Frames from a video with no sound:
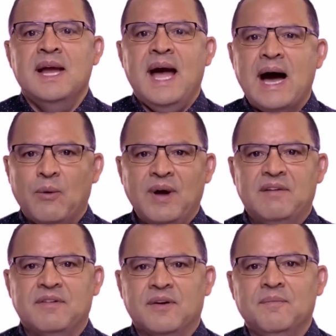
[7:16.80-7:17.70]

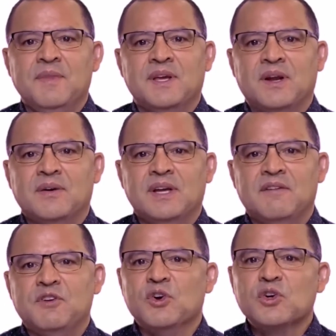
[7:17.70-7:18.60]
However, you know,
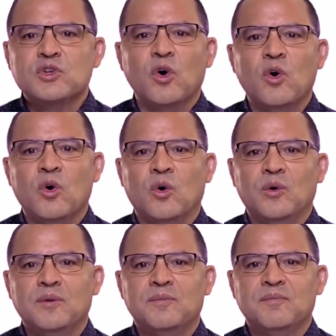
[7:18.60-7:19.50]
if your
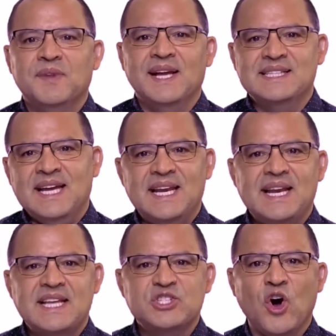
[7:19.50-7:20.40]
goal is hitting
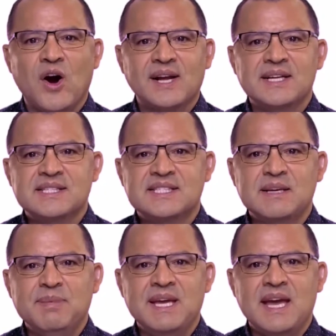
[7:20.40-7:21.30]
a target C
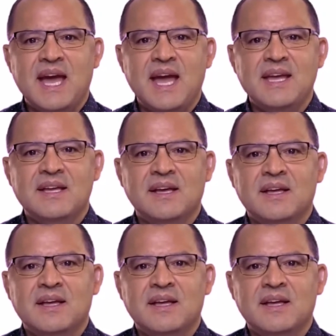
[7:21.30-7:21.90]
P A,